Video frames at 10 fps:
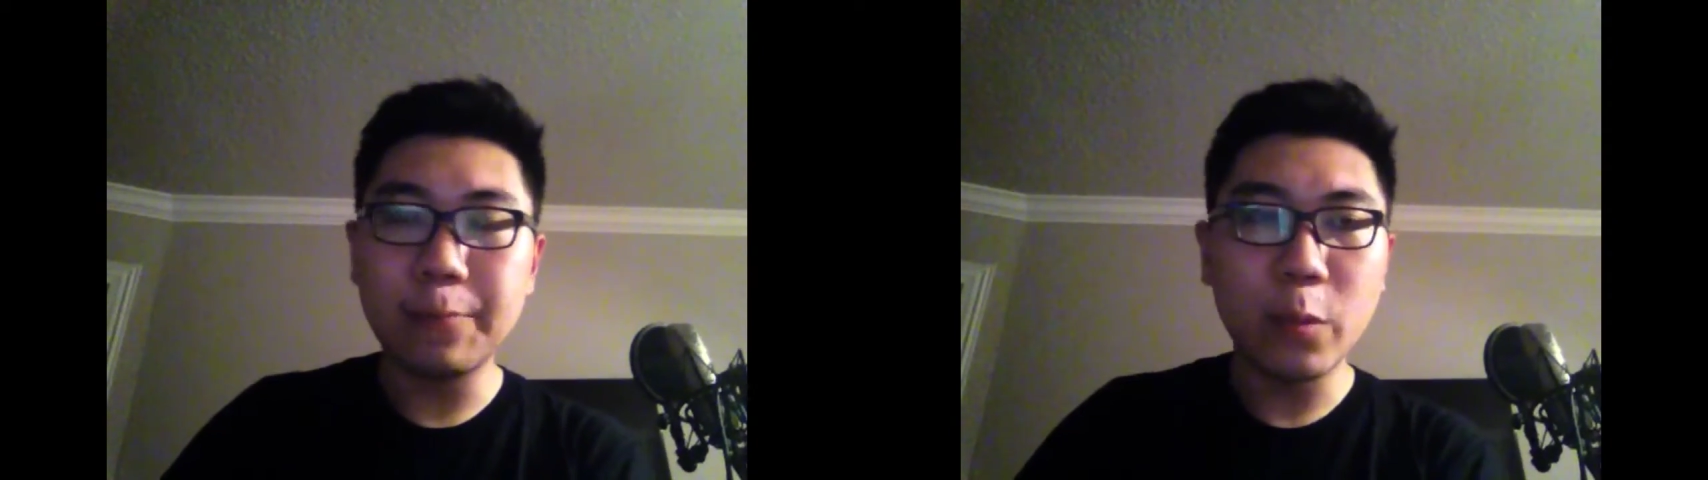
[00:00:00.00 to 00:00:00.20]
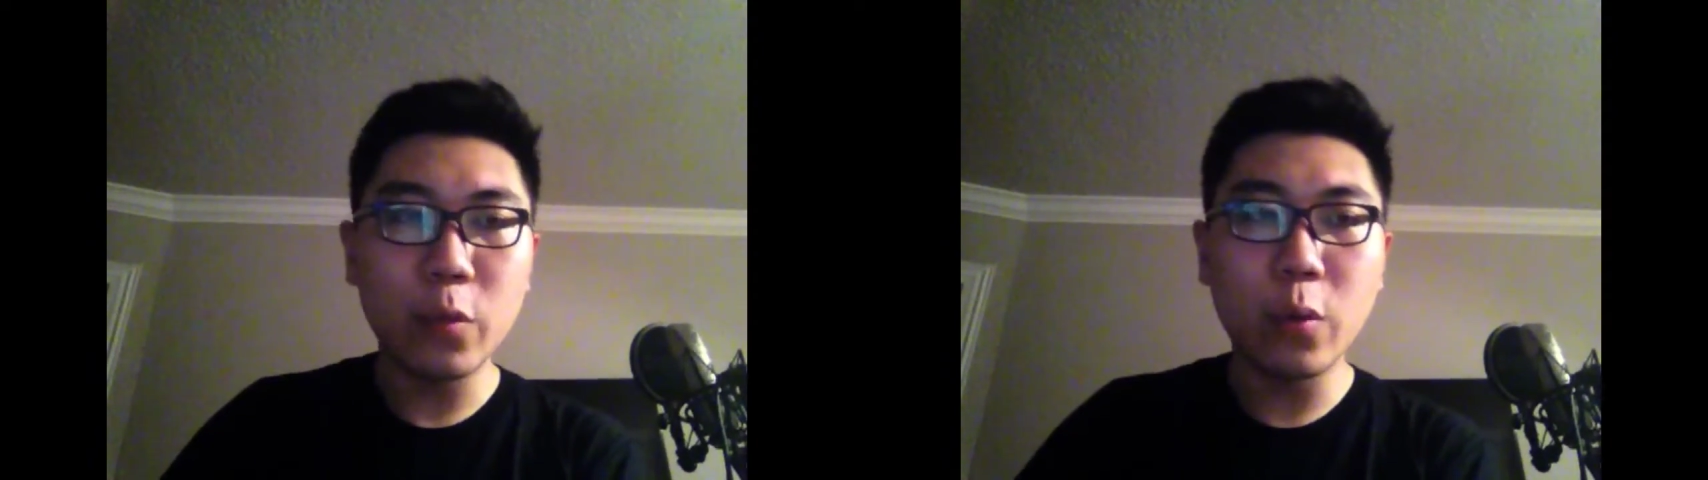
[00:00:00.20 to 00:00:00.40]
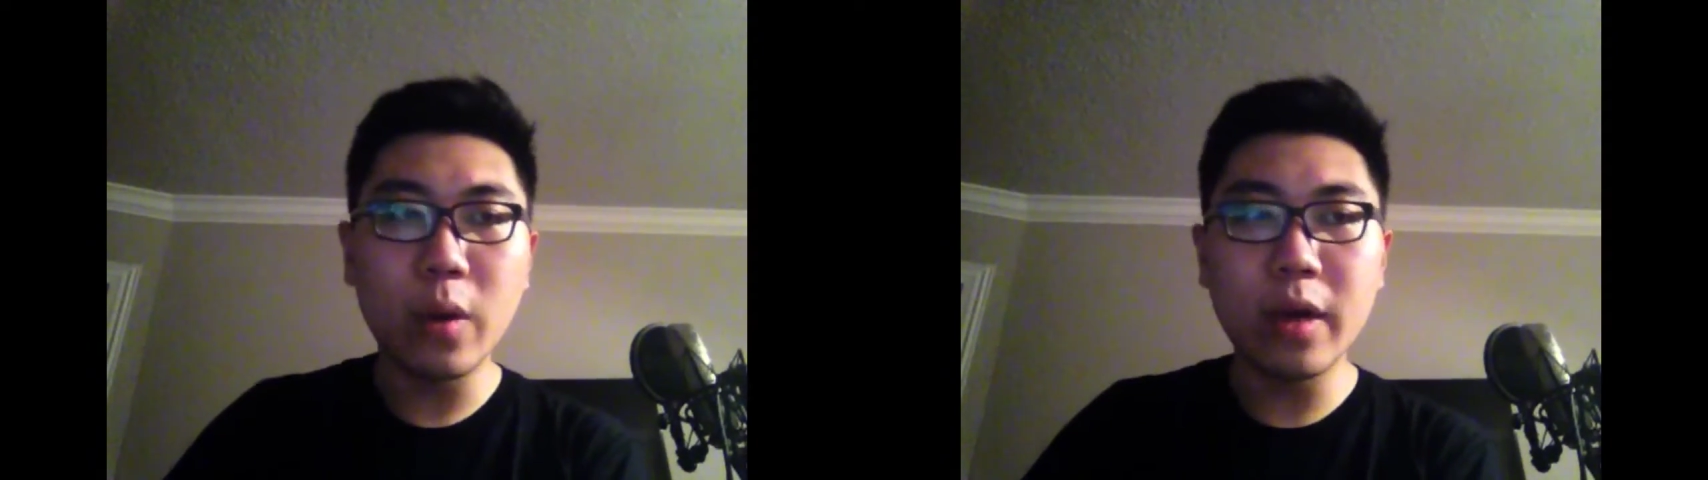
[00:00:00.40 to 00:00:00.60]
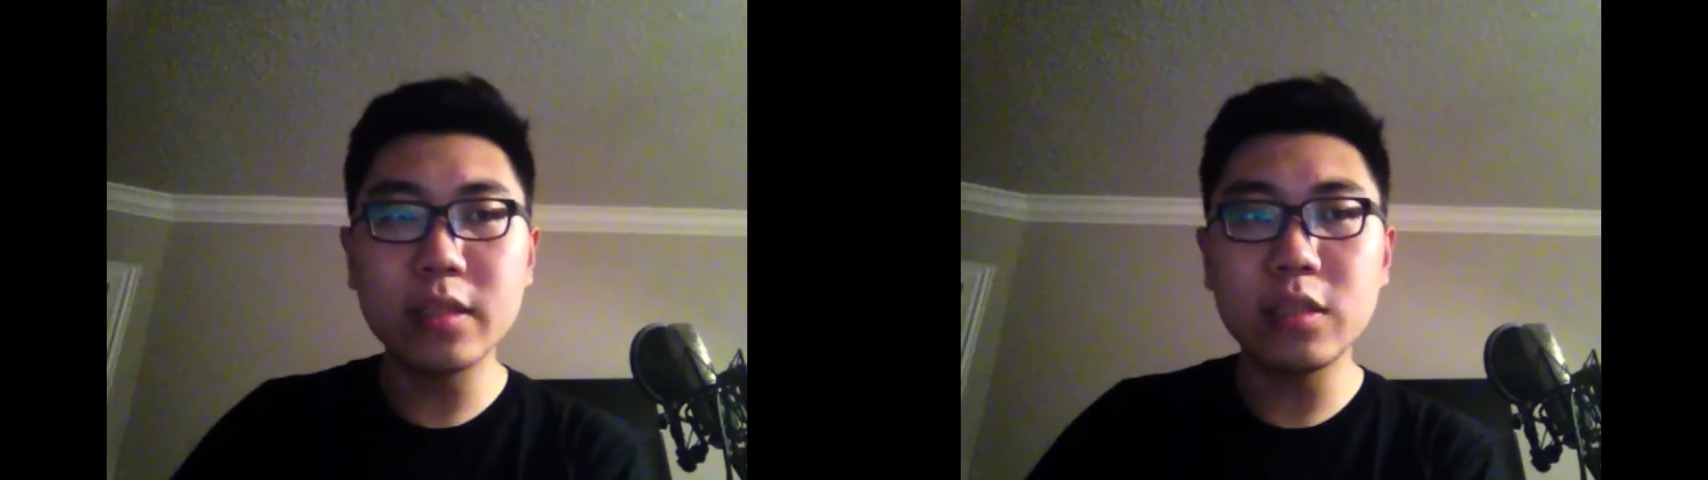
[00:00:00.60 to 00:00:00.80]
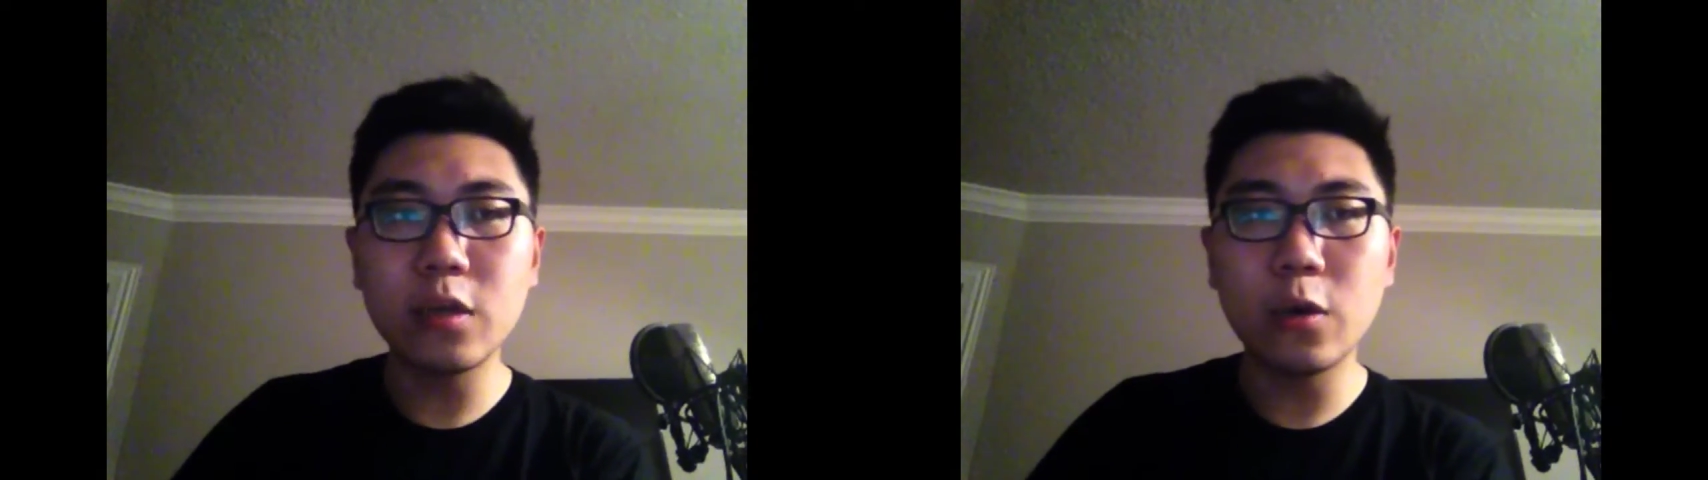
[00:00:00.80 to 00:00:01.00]

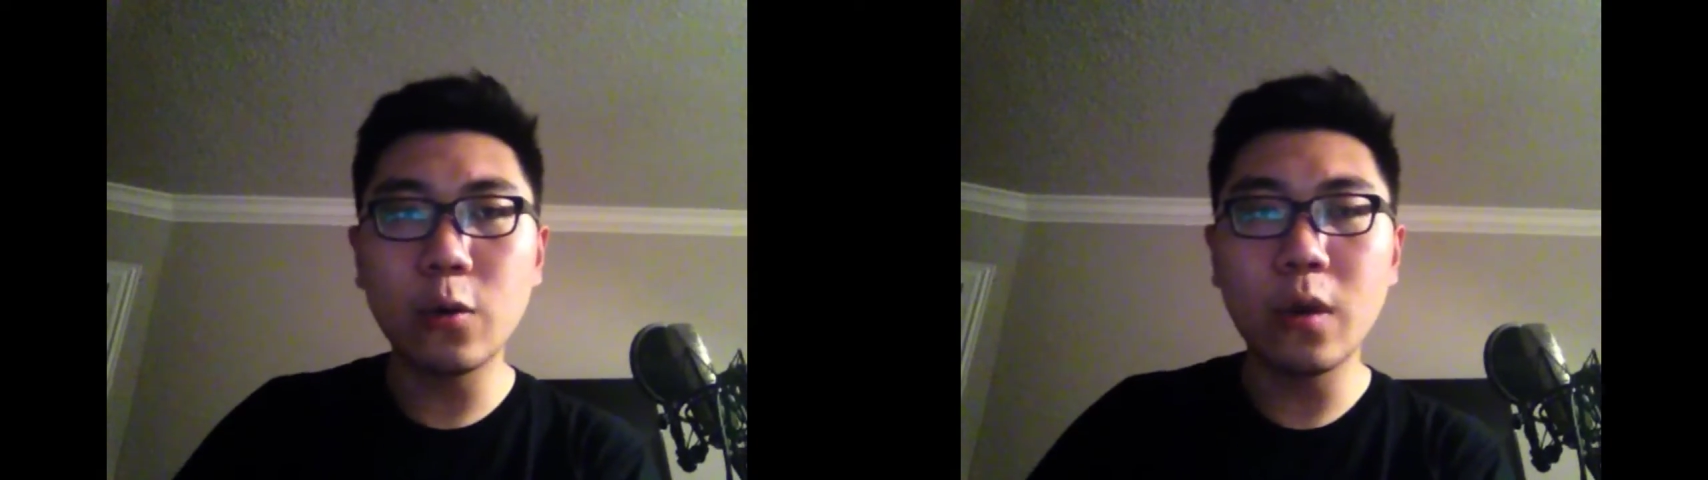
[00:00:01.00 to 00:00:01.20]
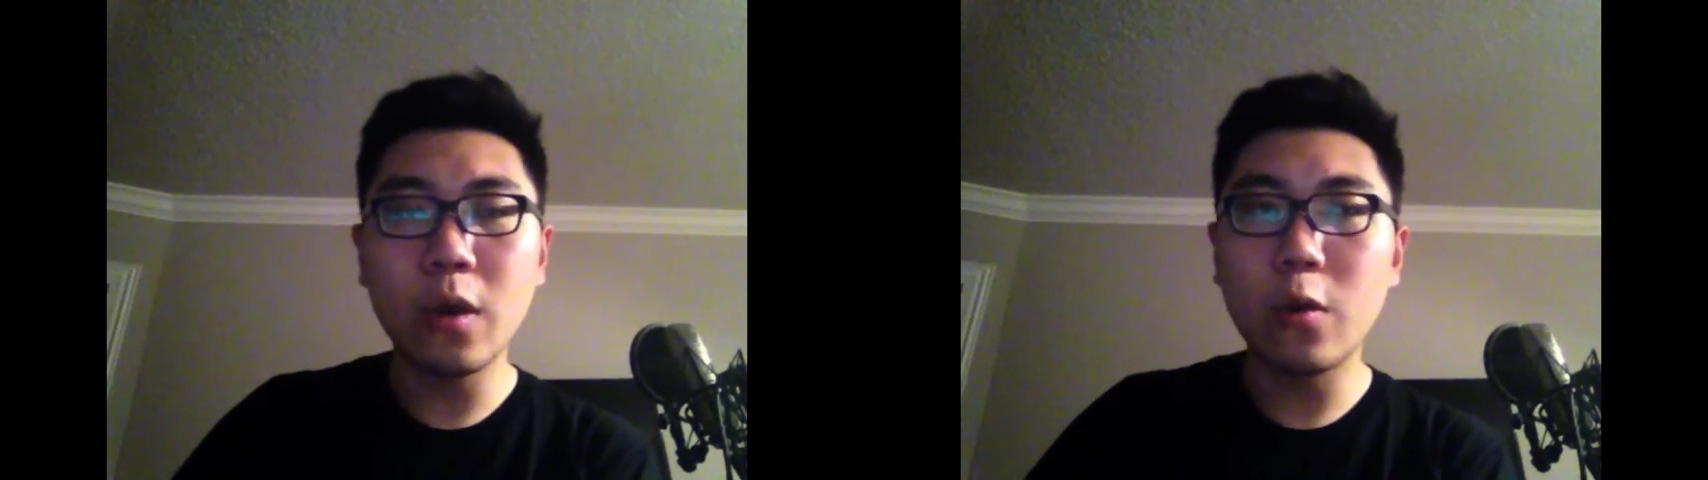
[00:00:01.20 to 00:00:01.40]
requires no